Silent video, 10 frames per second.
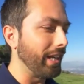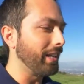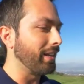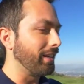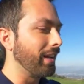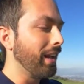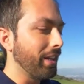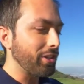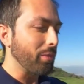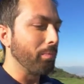He didn't
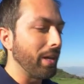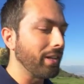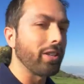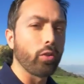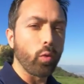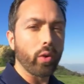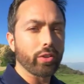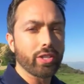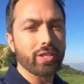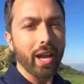submit it to the
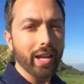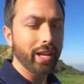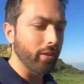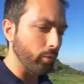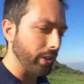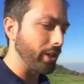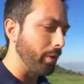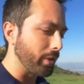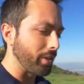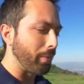Royal Society, of which
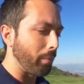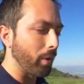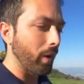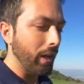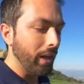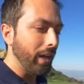he was a member.